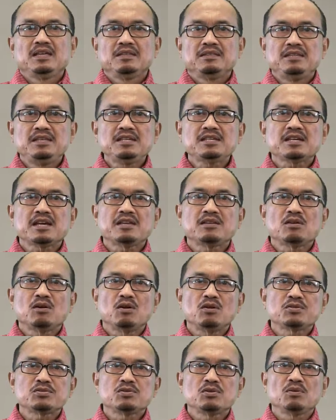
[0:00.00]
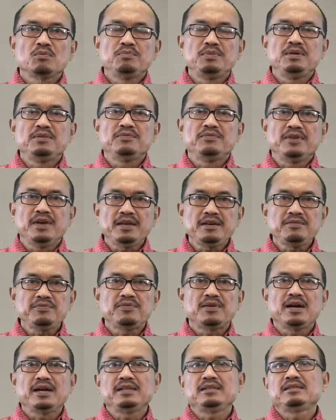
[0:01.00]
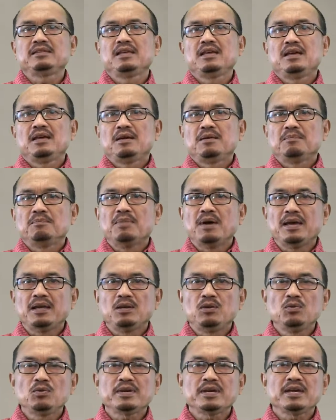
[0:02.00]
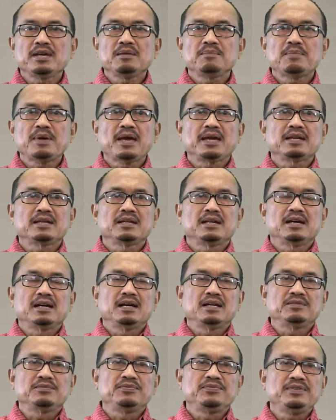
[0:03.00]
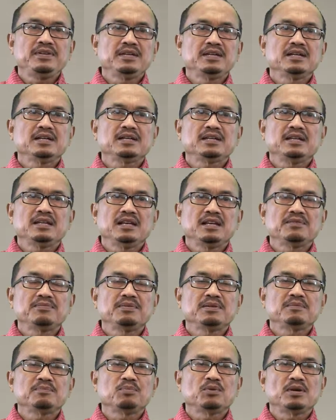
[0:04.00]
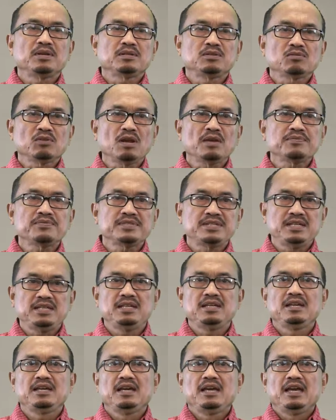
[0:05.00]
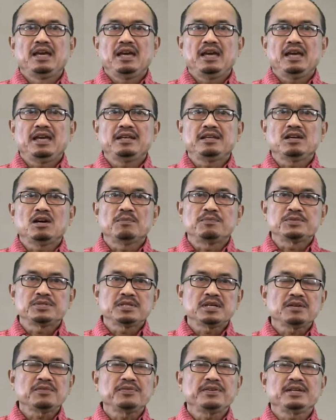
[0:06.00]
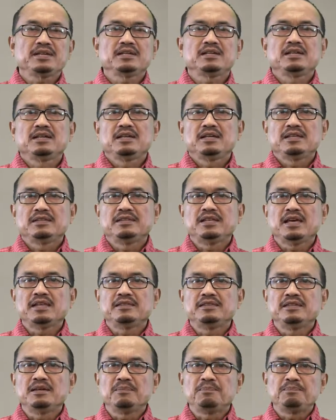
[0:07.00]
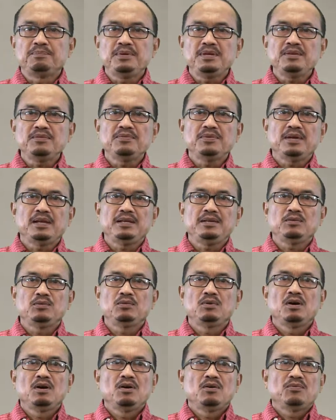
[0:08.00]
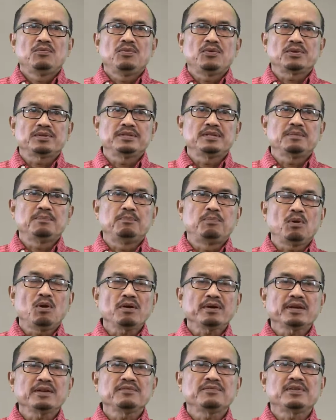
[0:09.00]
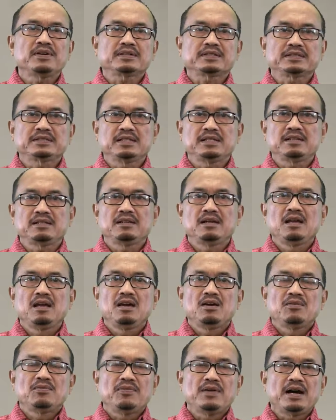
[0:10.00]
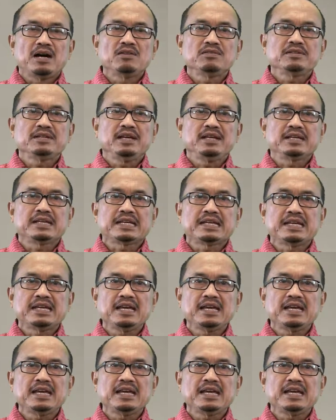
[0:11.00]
This can also be verified by looking back at figure 11.12c and observing that the p-value for the blocking factor found in